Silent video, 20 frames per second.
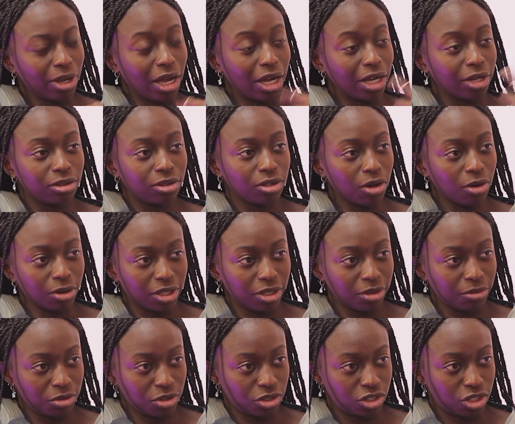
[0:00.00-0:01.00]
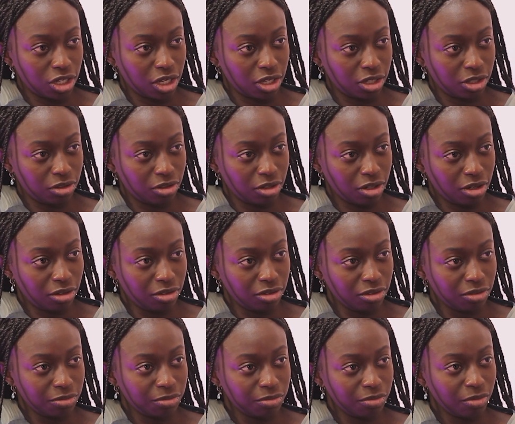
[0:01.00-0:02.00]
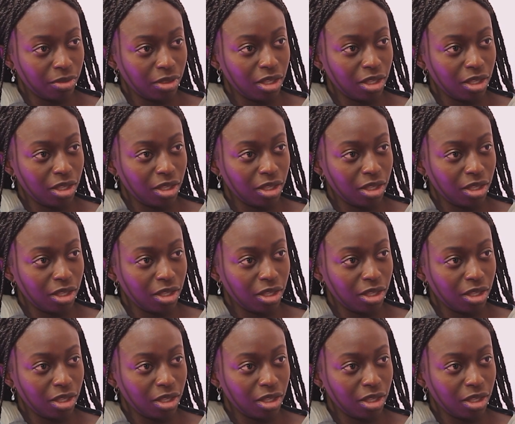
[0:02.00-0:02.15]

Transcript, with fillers: but I don't give a shit, you know? Yeah.